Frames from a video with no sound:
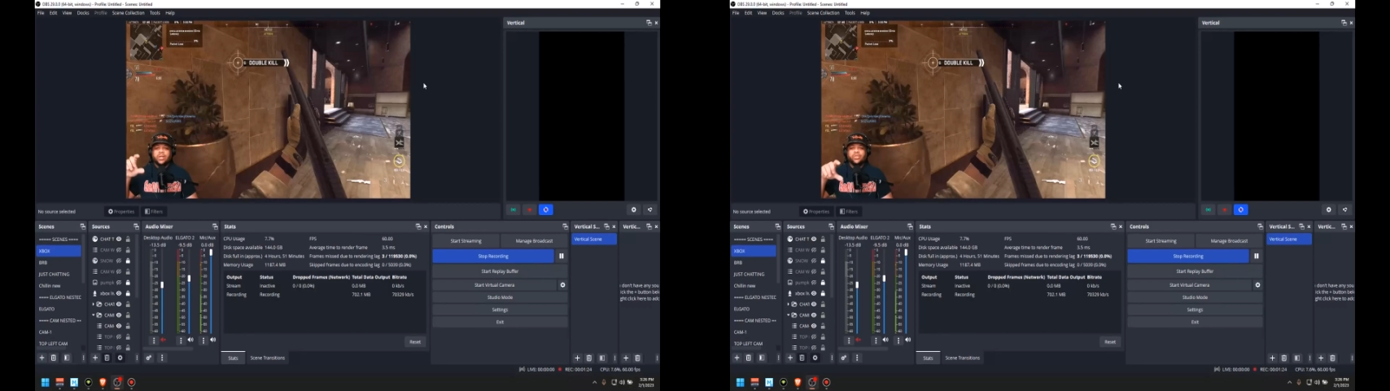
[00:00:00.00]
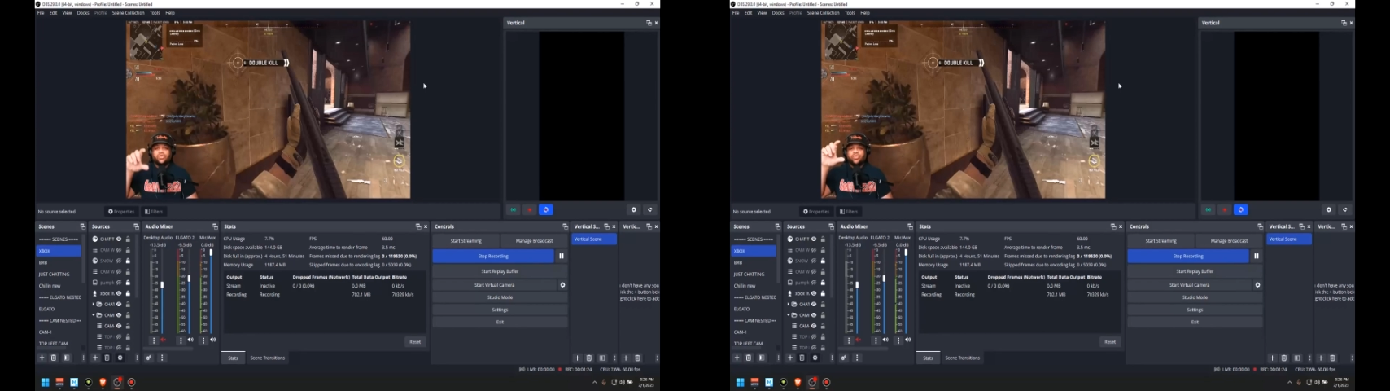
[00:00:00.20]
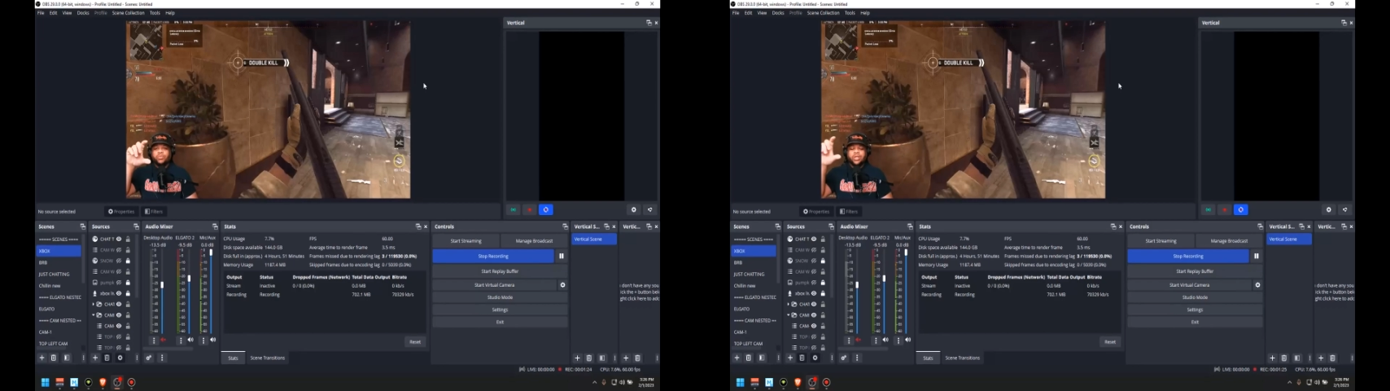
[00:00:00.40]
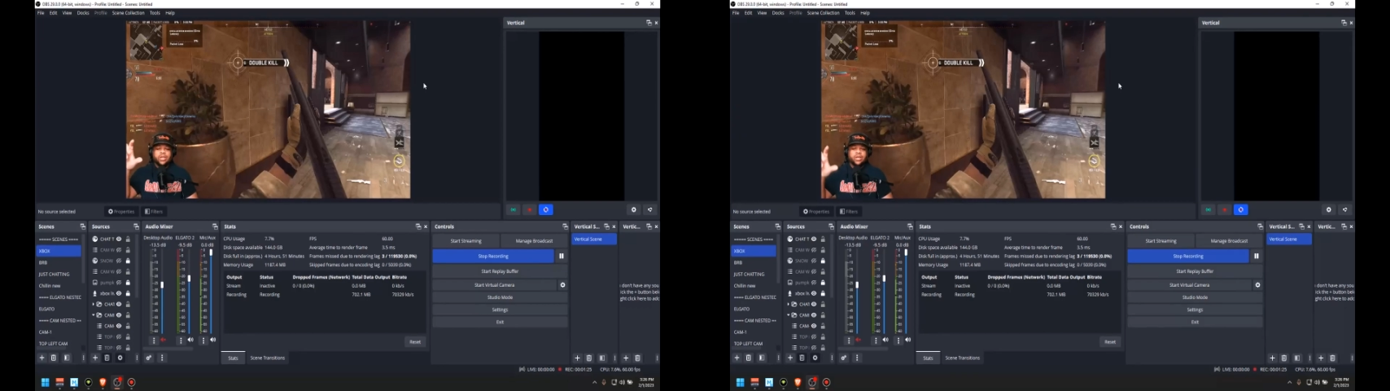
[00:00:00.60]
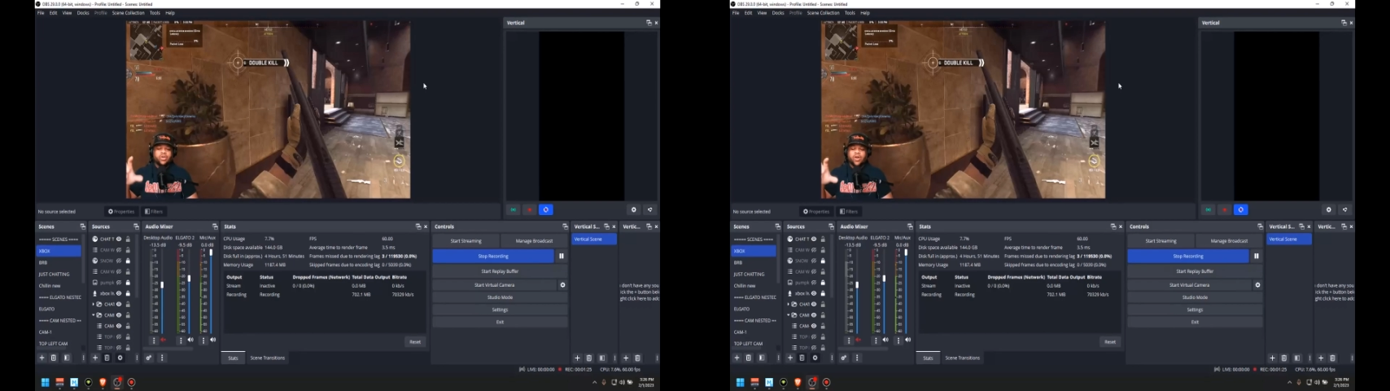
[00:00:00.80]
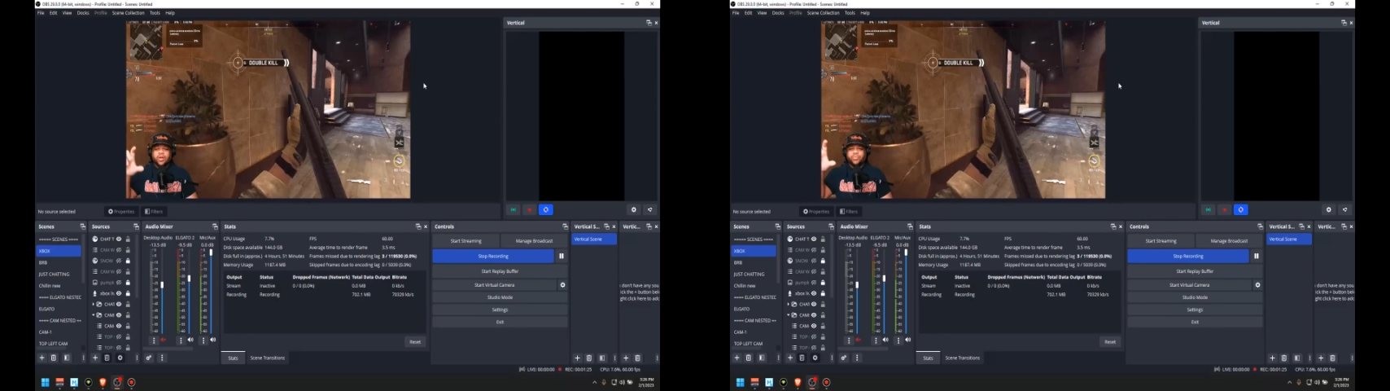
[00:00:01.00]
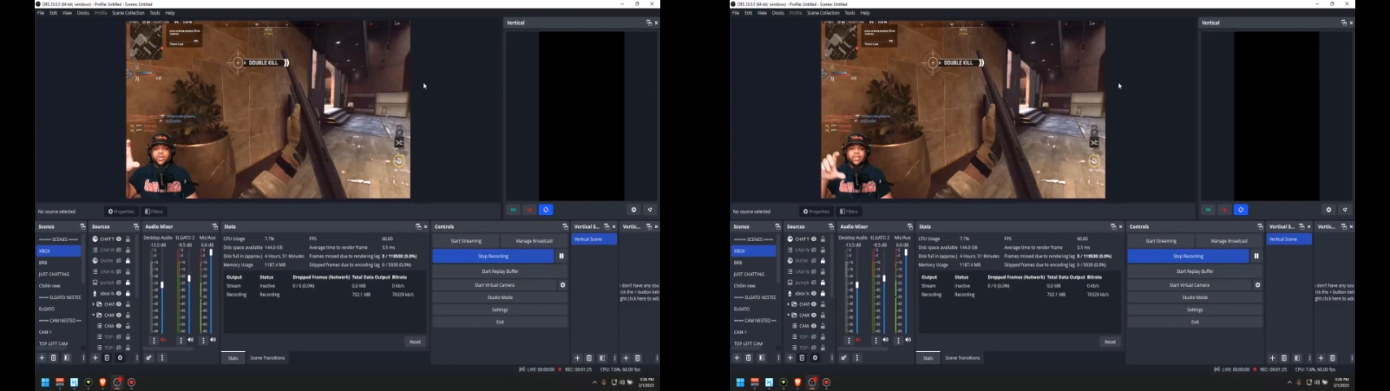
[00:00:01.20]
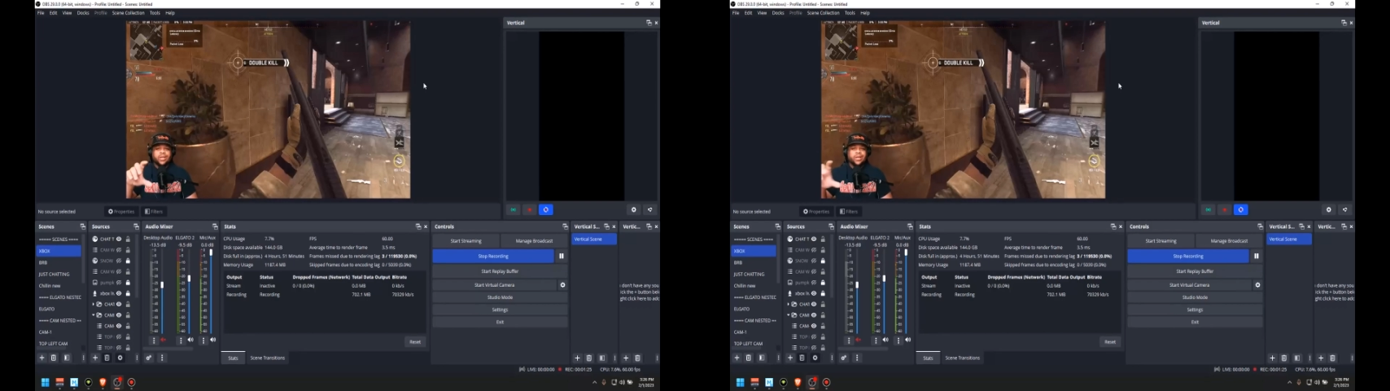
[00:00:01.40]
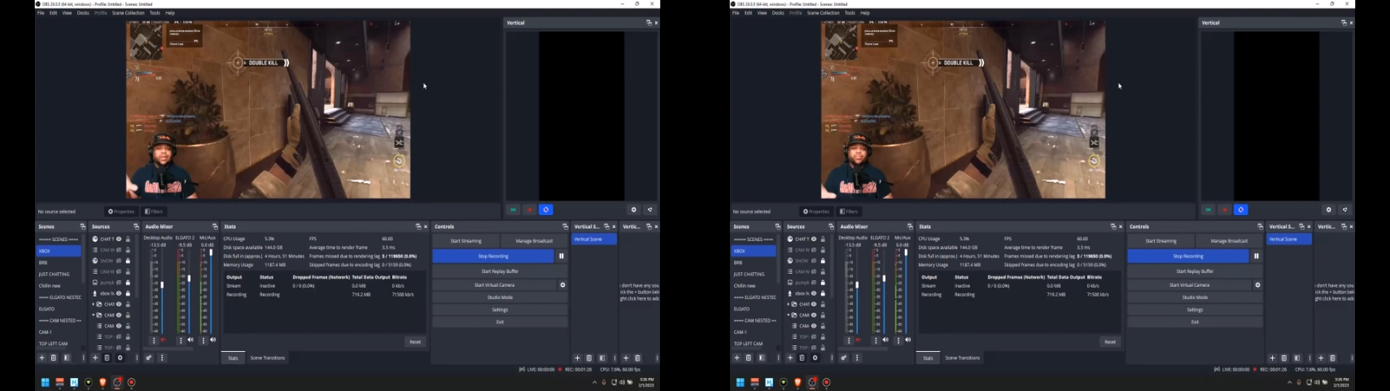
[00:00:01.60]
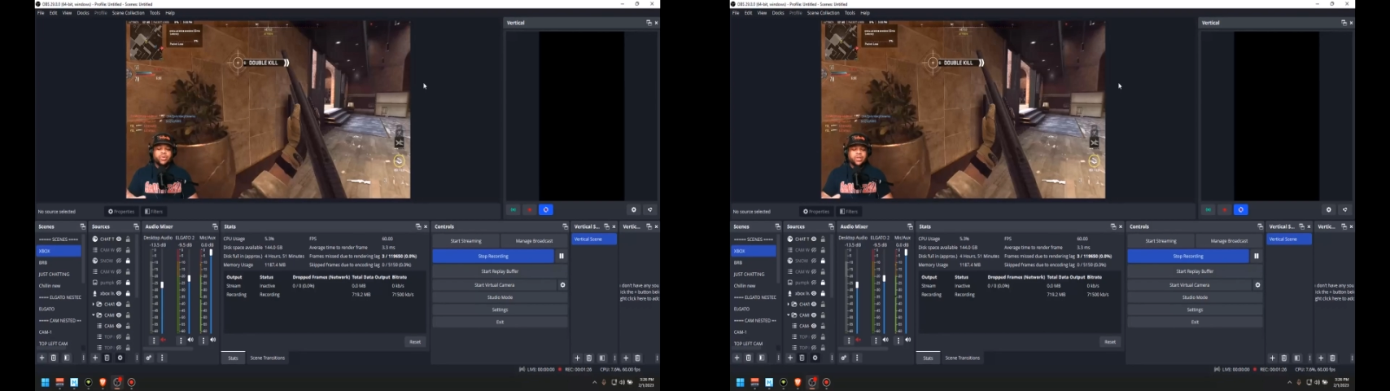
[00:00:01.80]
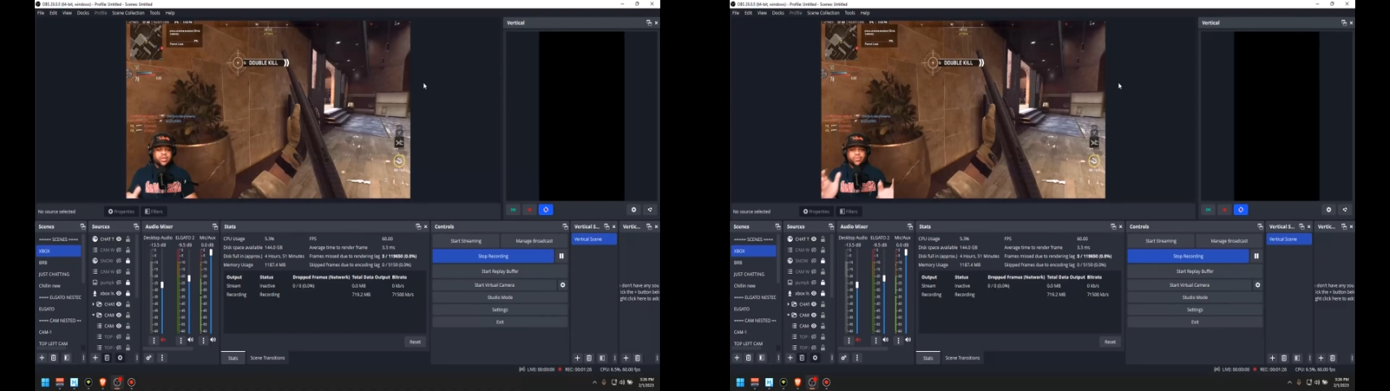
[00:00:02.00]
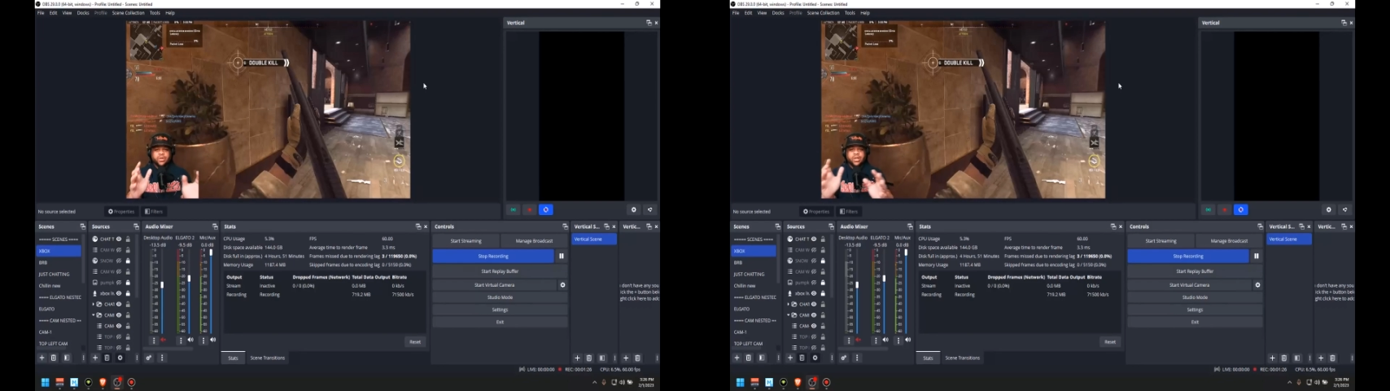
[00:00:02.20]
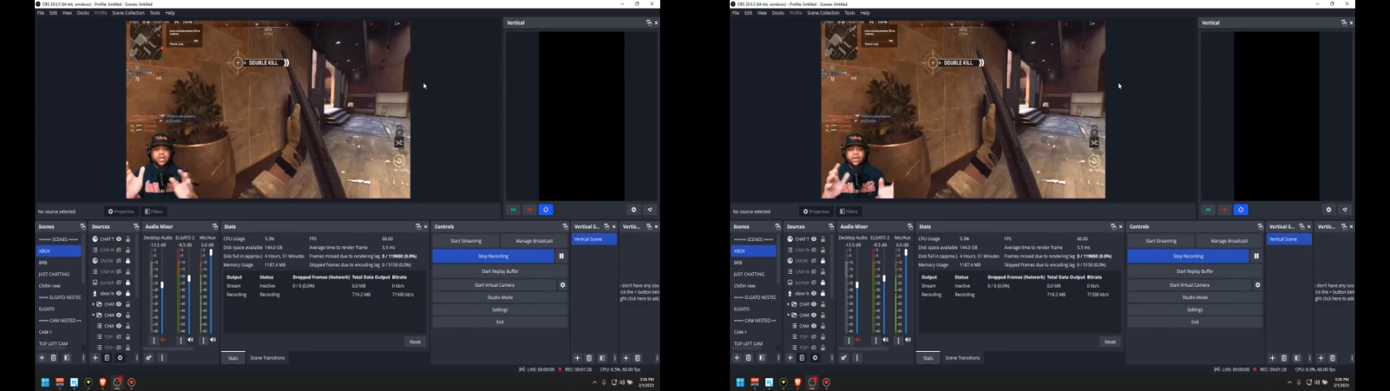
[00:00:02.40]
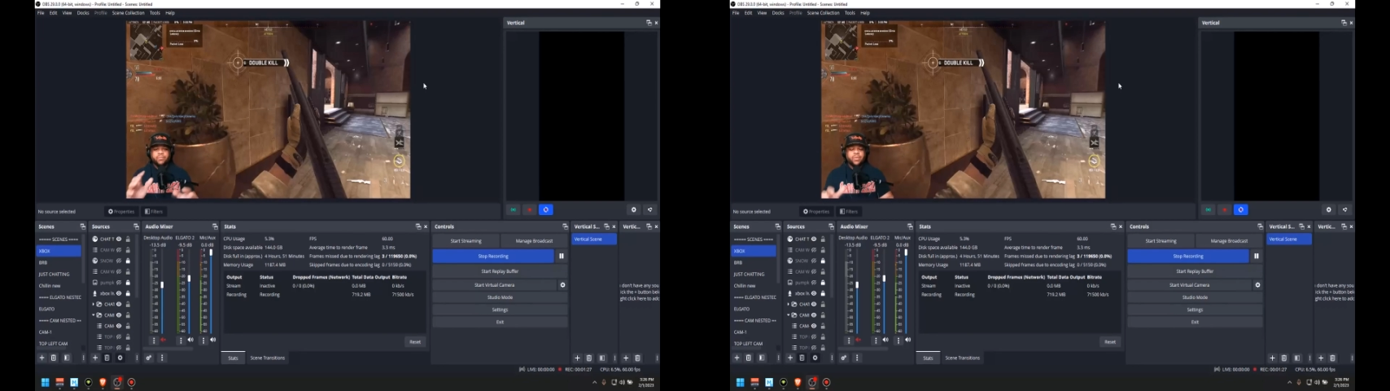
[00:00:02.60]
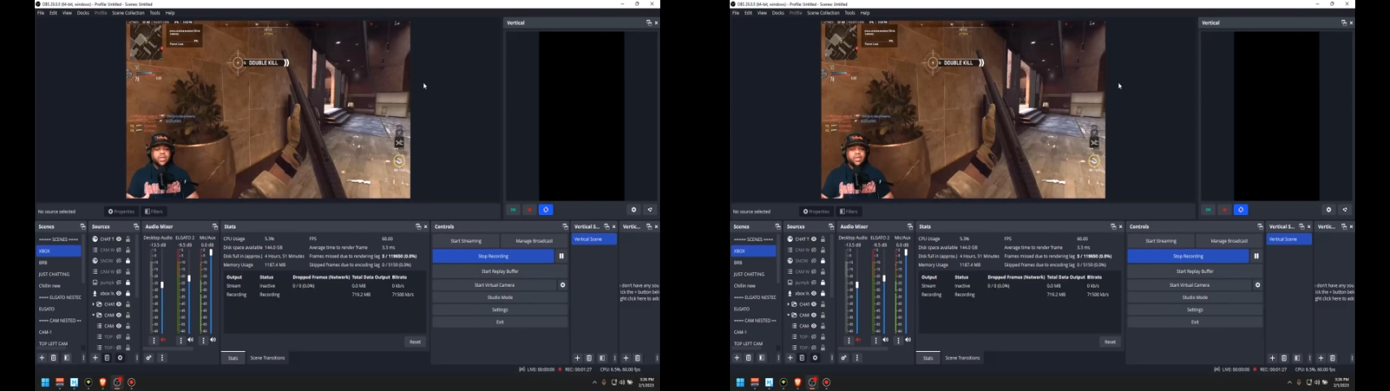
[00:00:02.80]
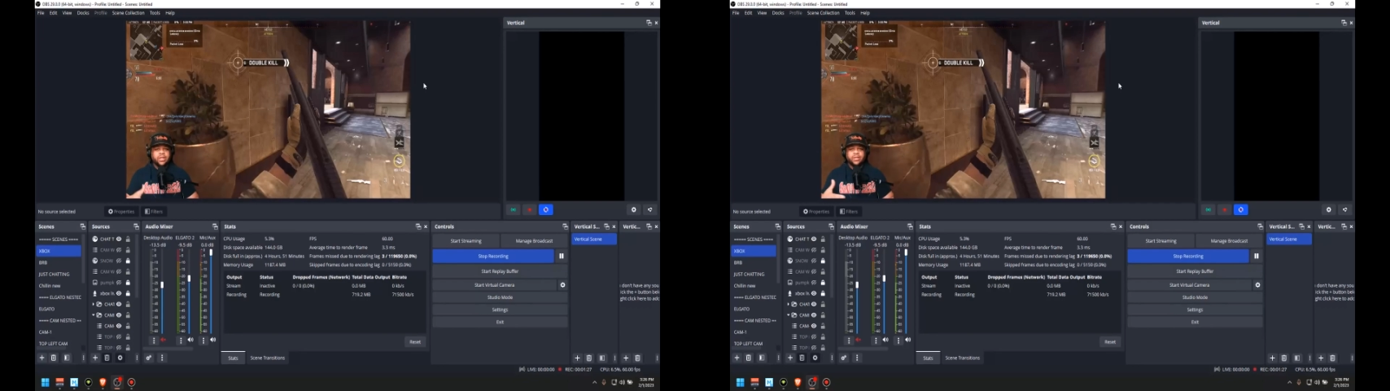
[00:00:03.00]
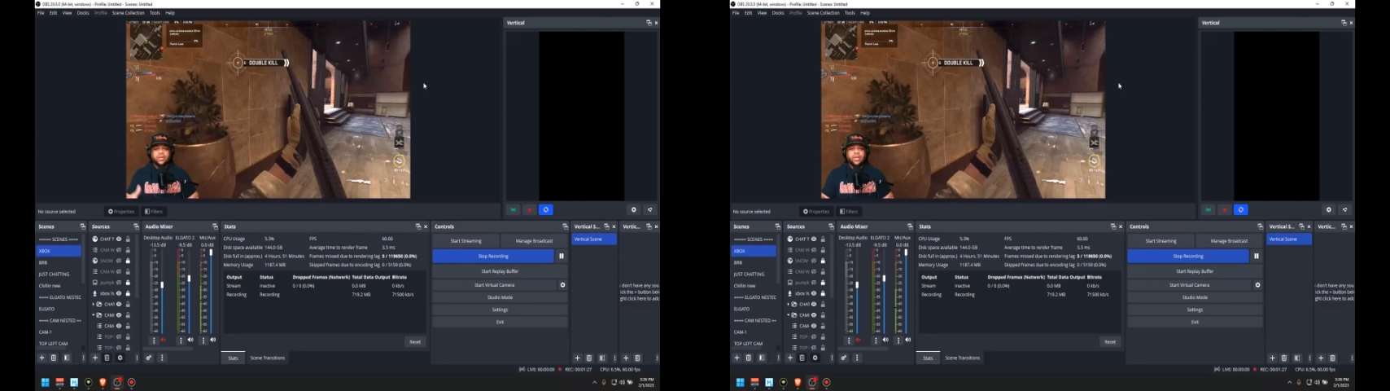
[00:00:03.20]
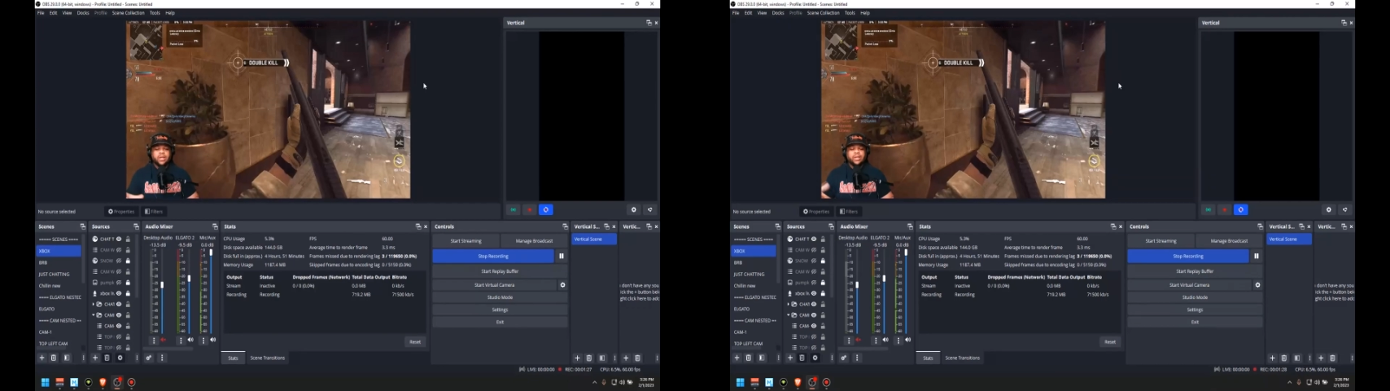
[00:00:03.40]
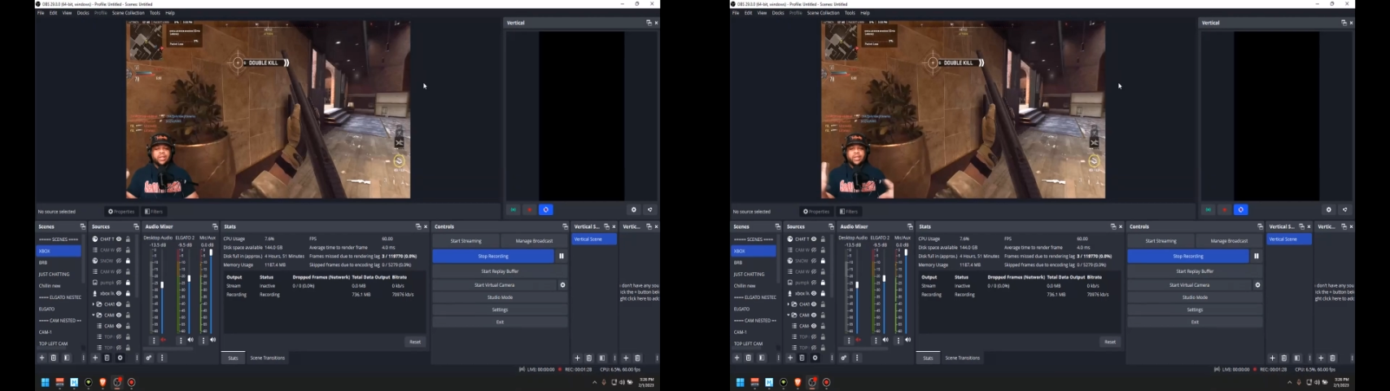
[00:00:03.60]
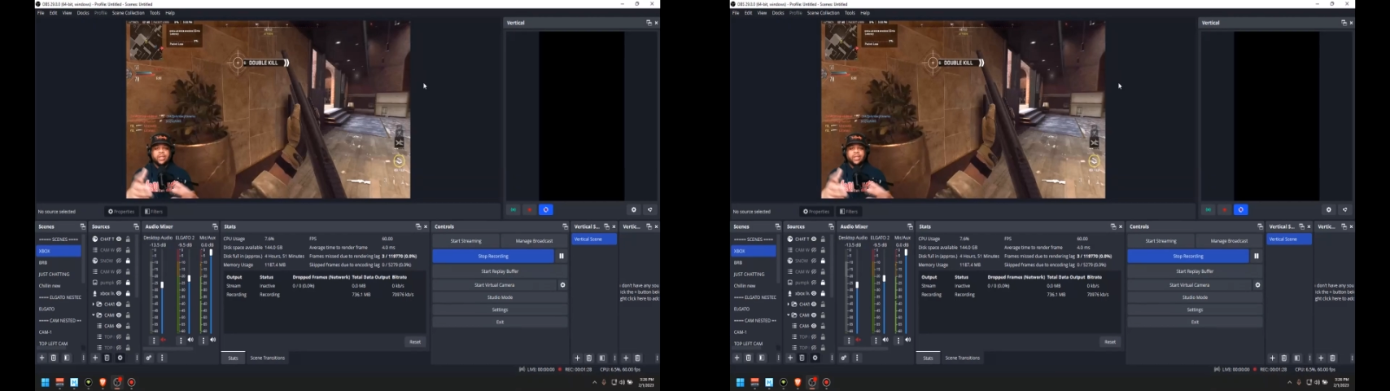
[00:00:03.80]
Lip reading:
Nobody's mouth can be seen.